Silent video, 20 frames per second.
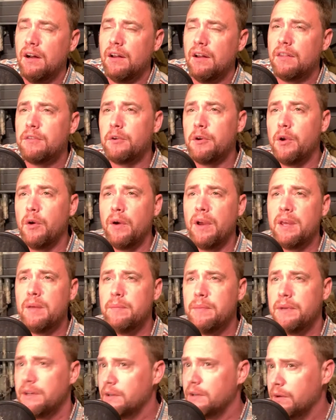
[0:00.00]
308
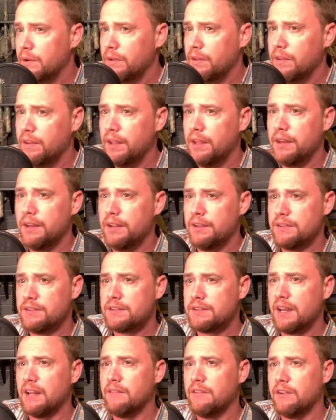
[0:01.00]
build that is
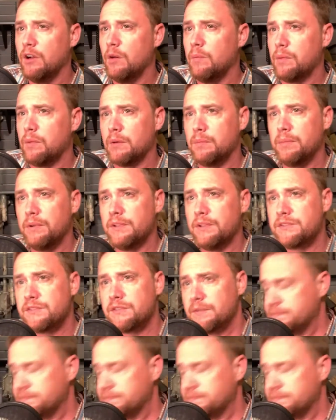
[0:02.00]
kind of an all-purpose